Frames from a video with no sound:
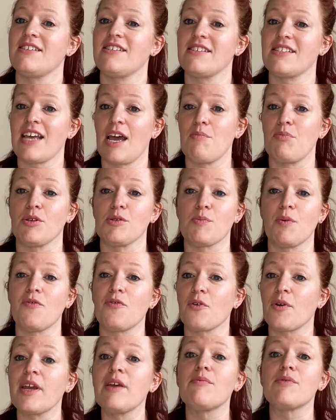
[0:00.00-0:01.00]
disciples
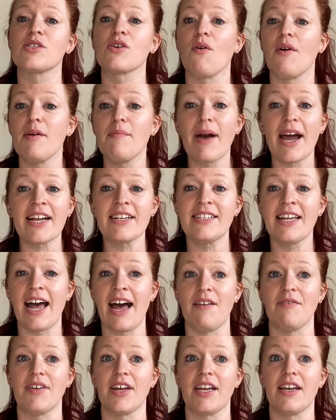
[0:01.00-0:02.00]
before he was going back to
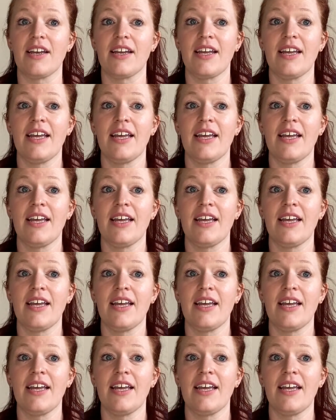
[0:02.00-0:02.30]
heaven.